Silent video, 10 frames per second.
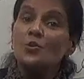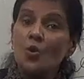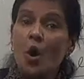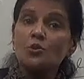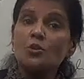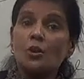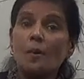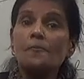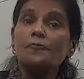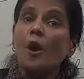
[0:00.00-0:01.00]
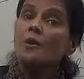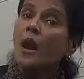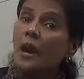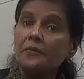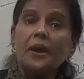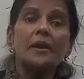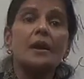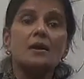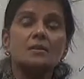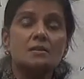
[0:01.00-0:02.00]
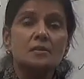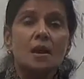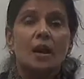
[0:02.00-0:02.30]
not come for 100 years